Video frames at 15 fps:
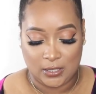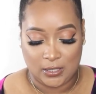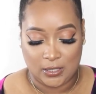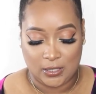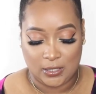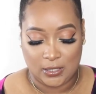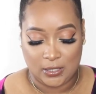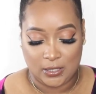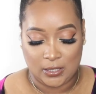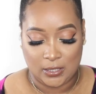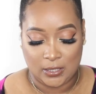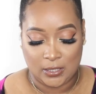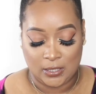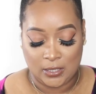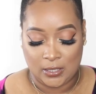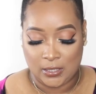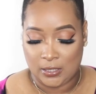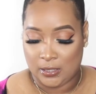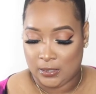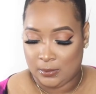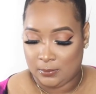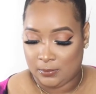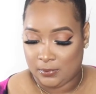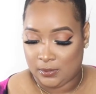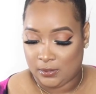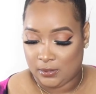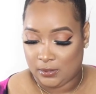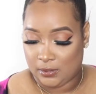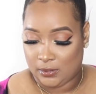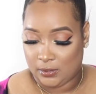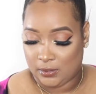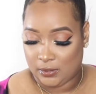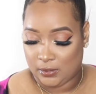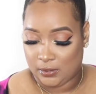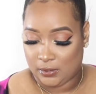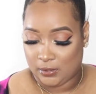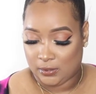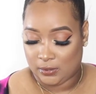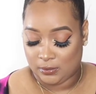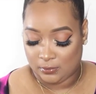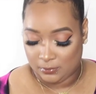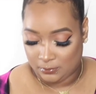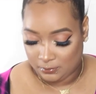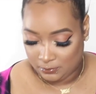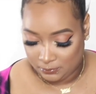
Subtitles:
[no speech]